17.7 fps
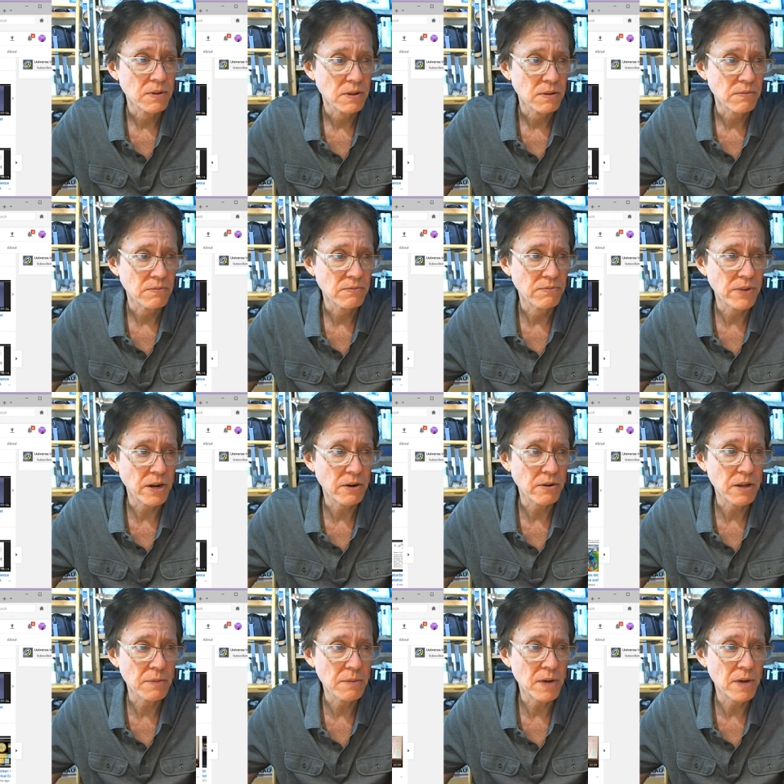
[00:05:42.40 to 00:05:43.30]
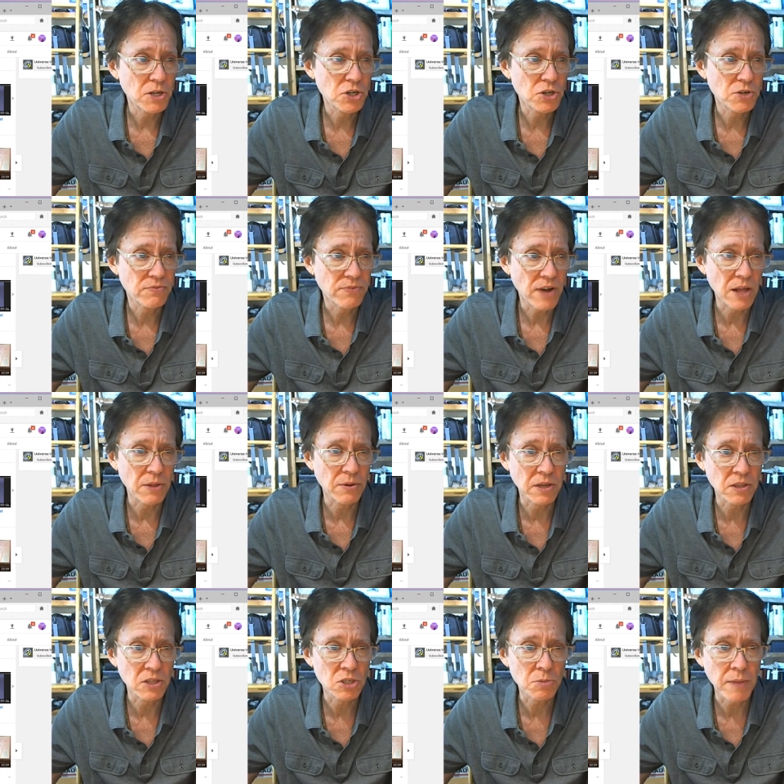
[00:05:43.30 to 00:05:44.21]
very much
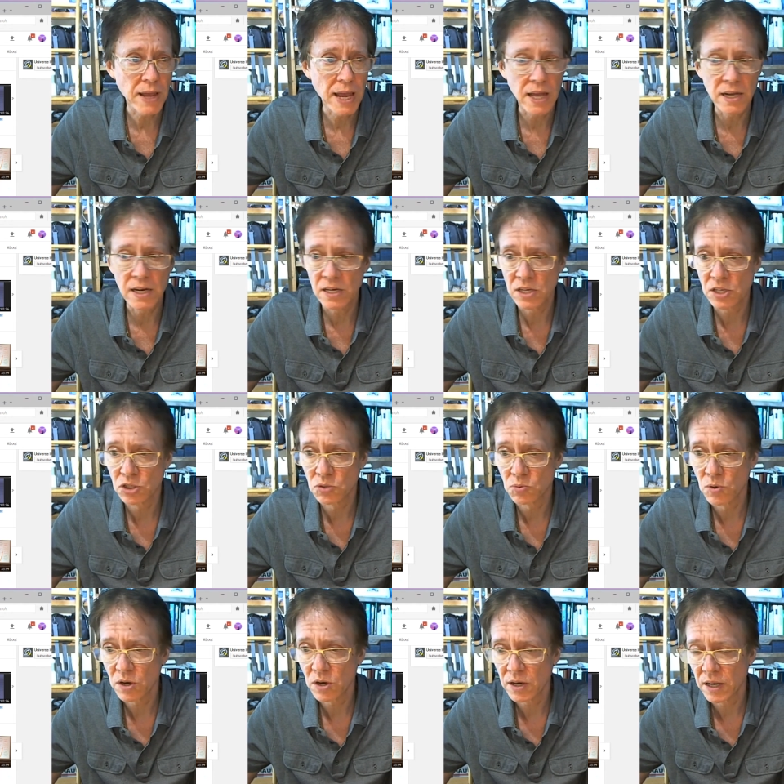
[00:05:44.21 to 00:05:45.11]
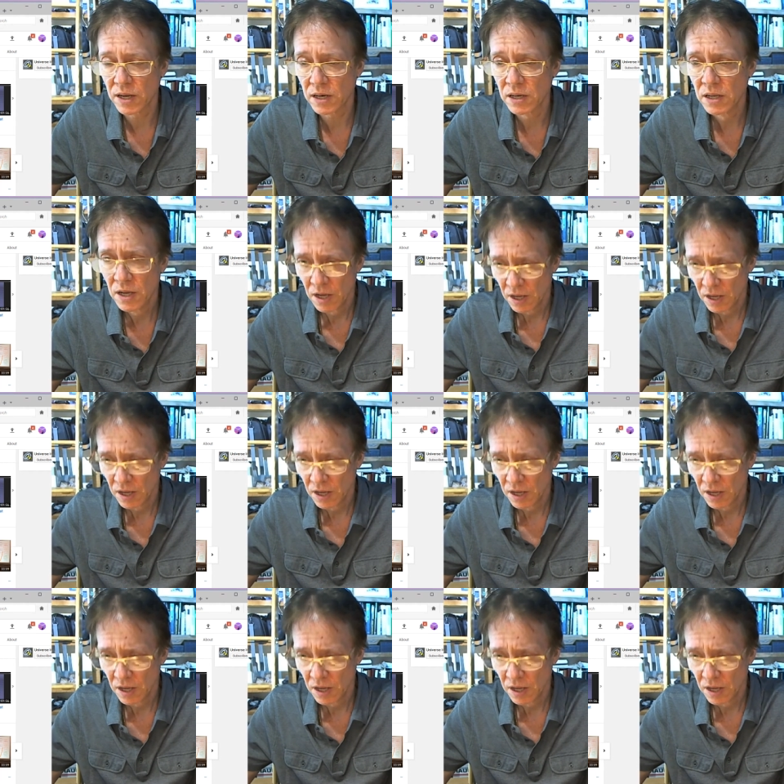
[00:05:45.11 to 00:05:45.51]
following this man and his work and